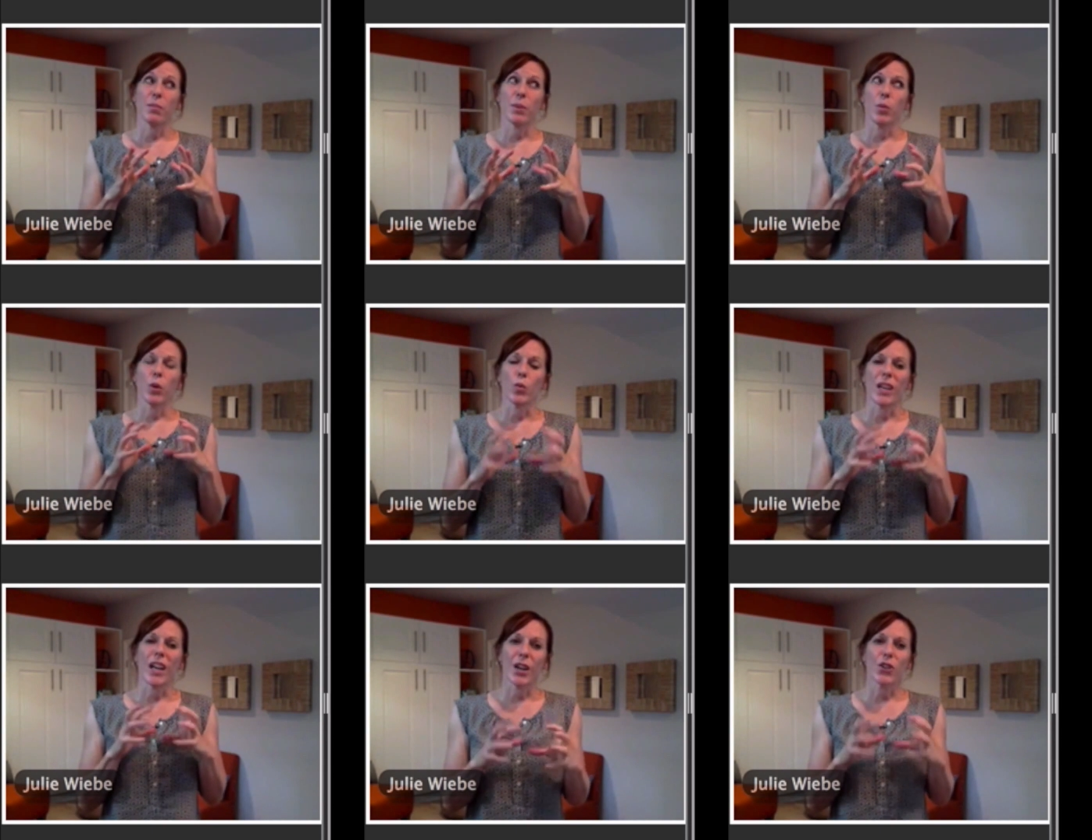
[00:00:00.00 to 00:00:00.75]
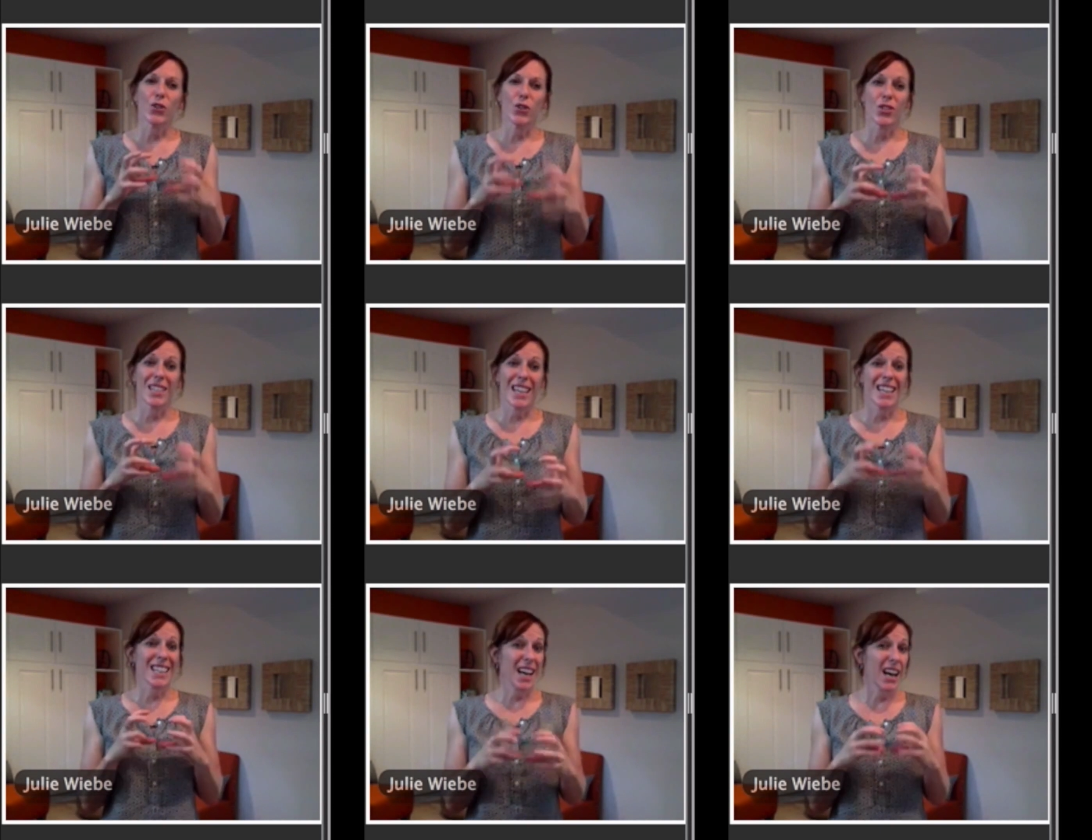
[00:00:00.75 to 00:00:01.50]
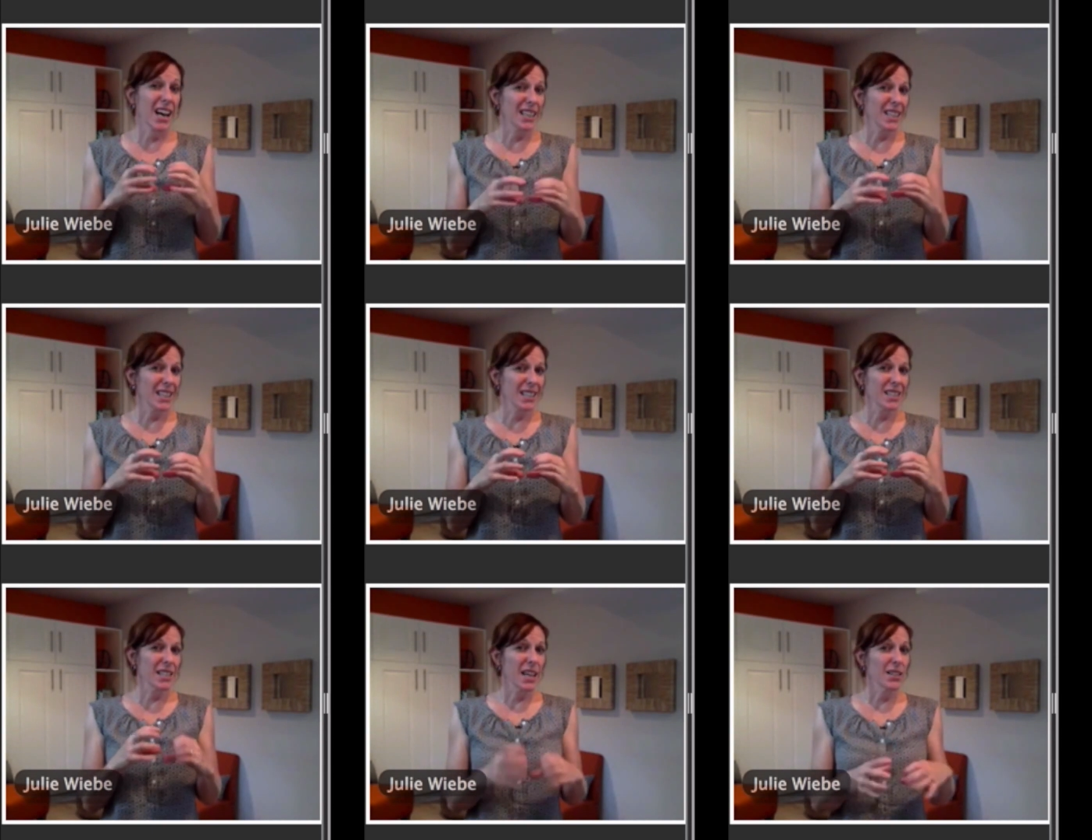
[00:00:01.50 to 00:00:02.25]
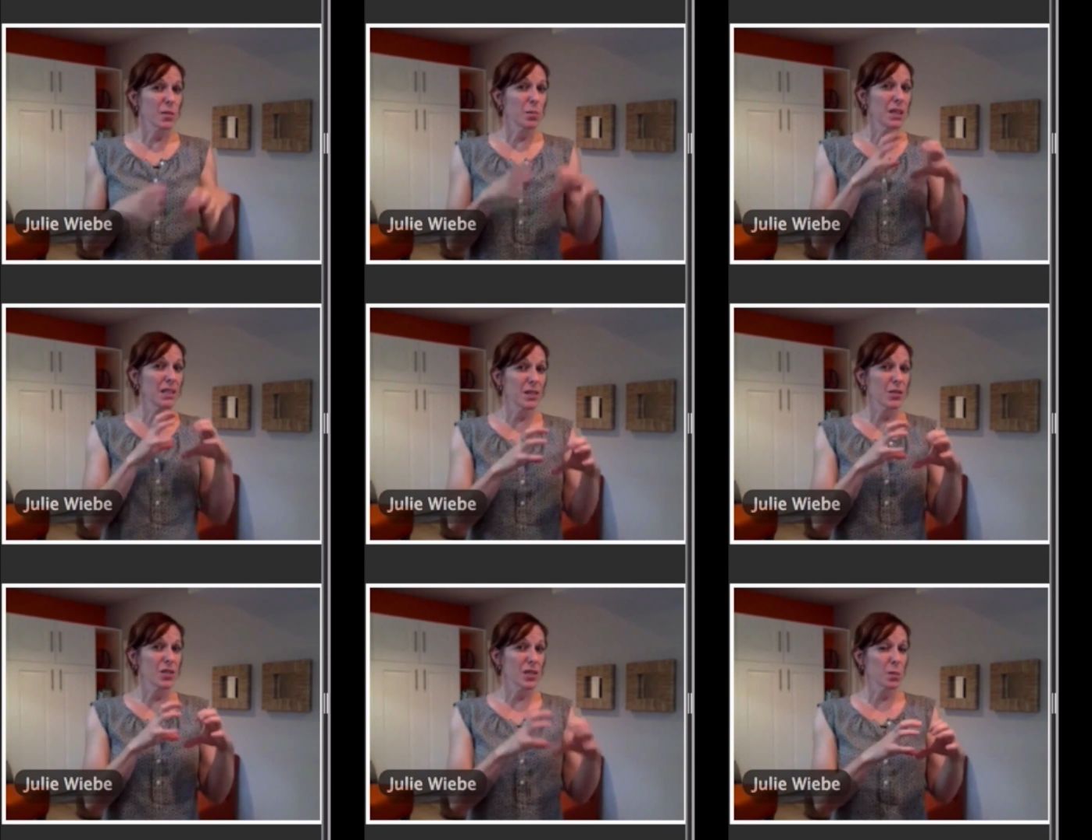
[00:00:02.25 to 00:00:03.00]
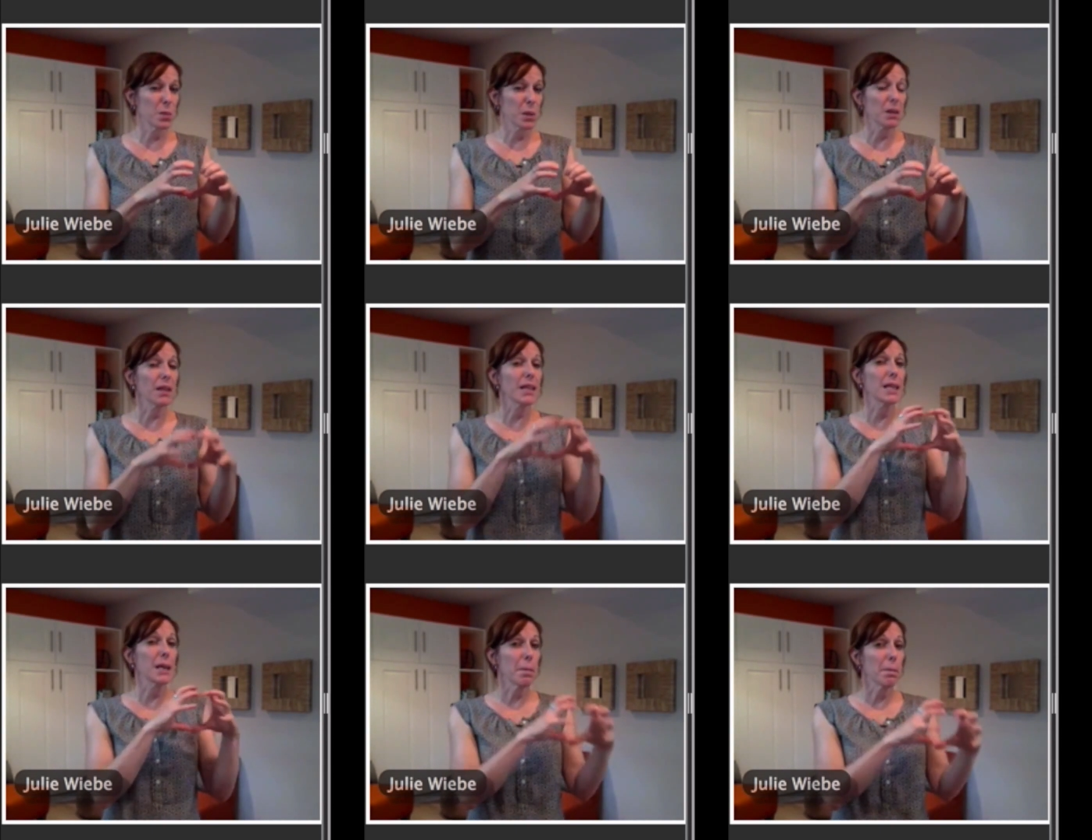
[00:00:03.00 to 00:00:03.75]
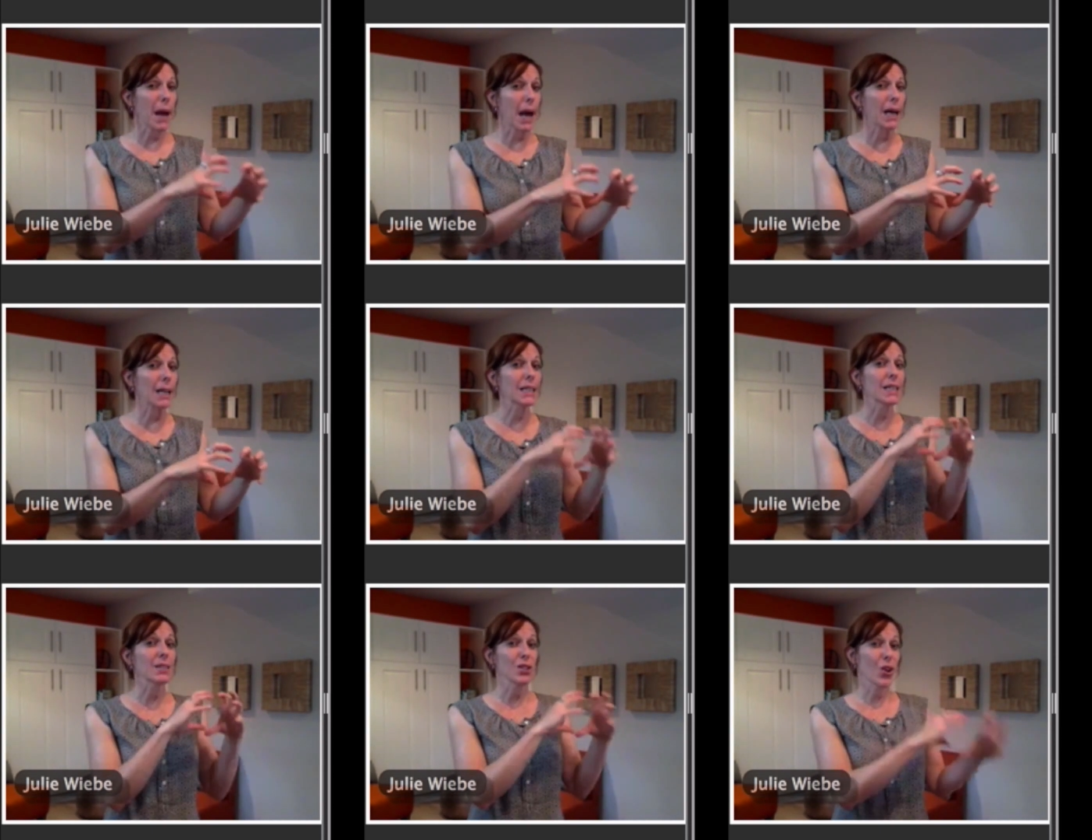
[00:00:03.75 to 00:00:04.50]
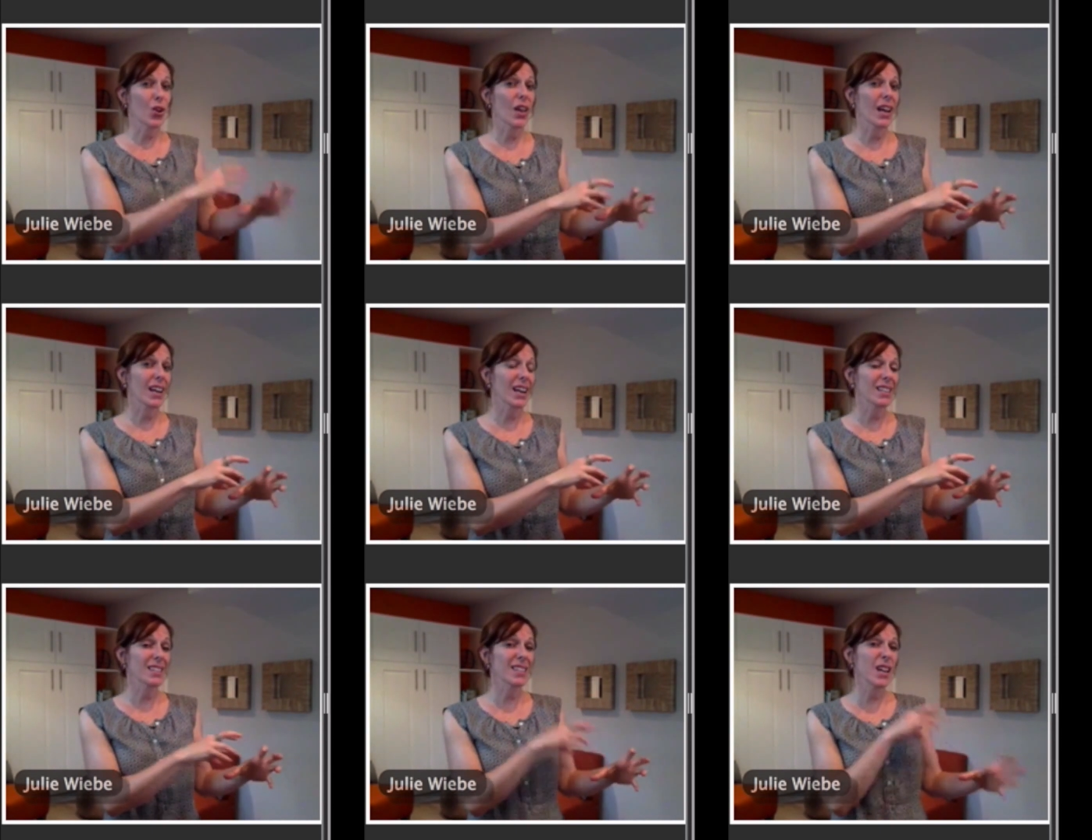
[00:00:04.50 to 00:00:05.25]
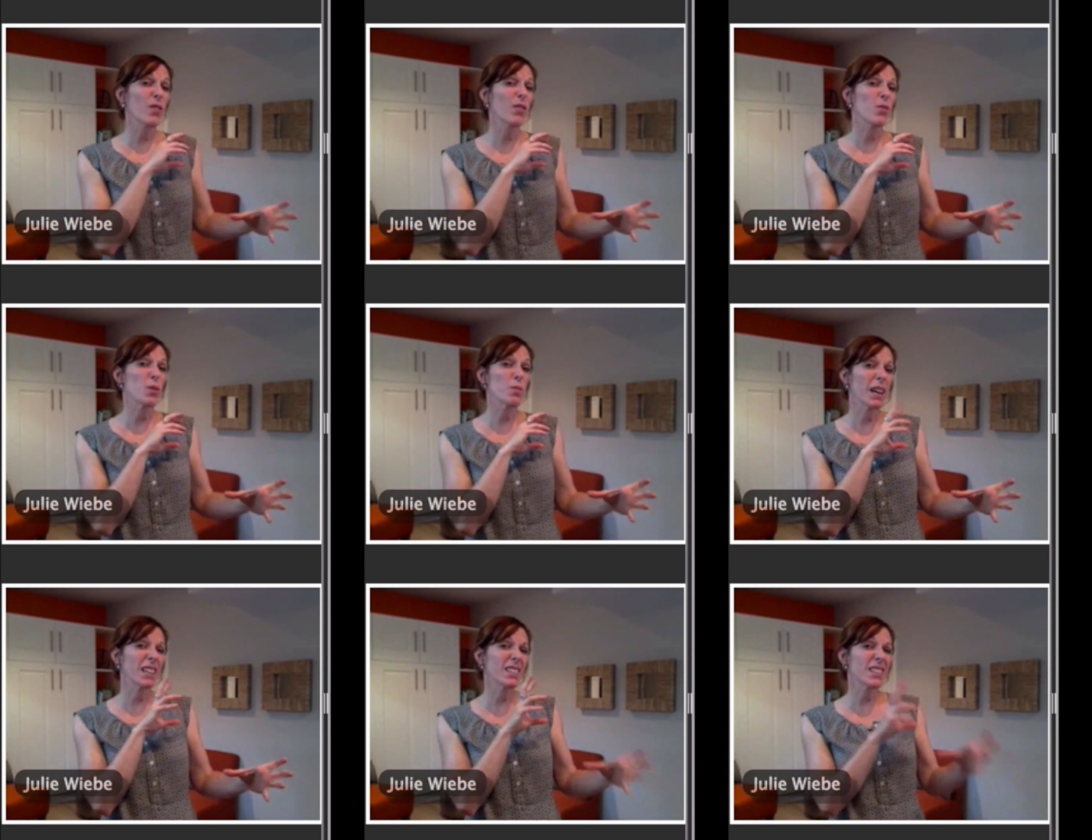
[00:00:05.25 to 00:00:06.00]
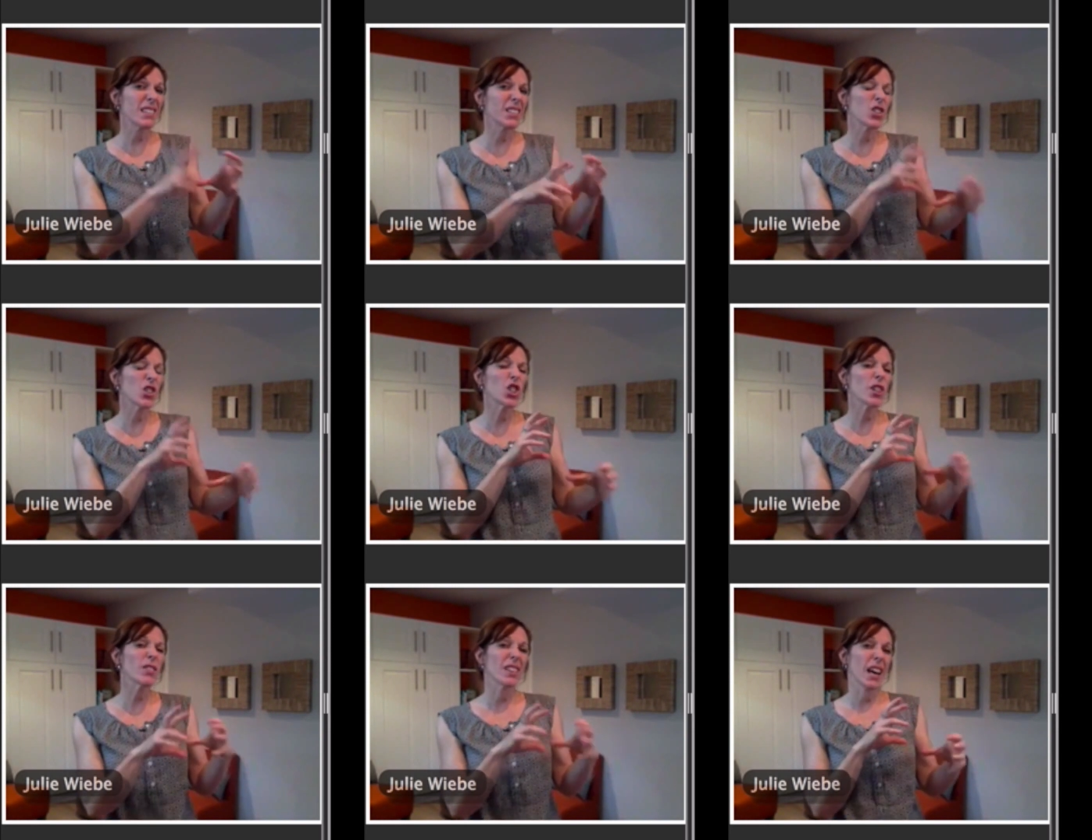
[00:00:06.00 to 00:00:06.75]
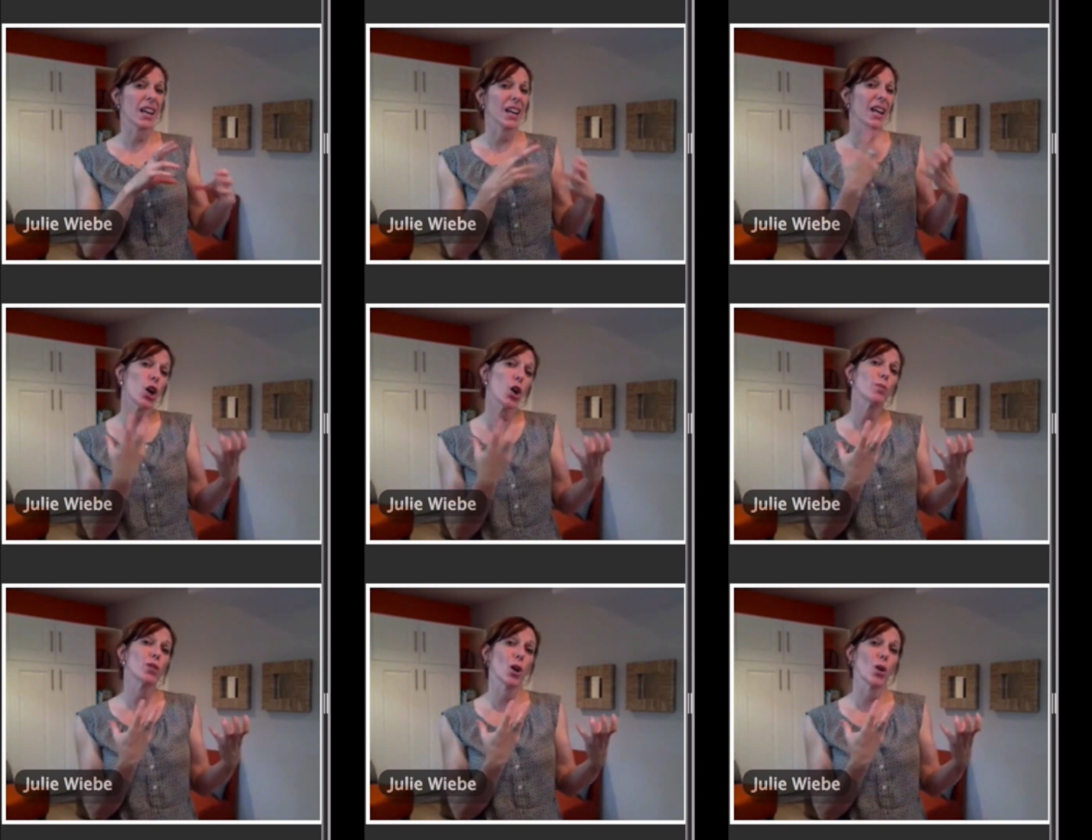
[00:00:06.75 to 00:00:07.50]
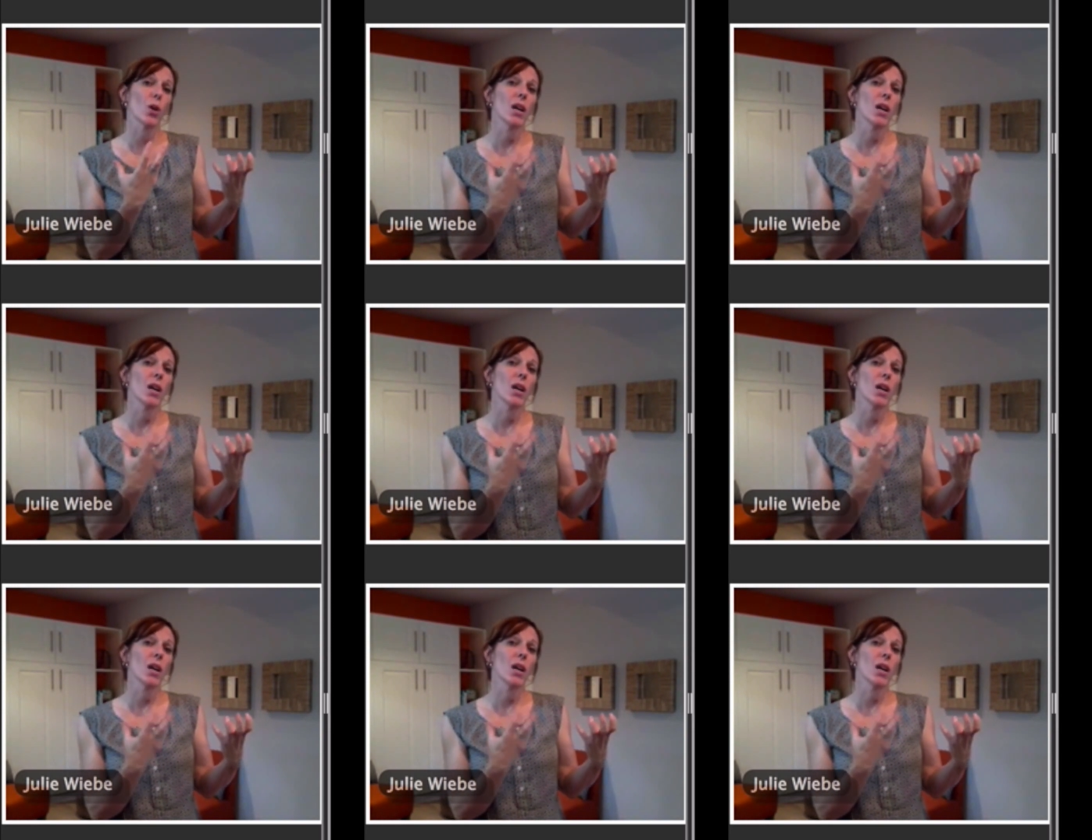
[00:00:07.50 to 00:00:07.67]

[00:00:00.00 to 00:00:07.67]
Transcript: but when we understand continence as a piece of stability and balance and all that kind of stuff, we might see a shift in that, and I hope so.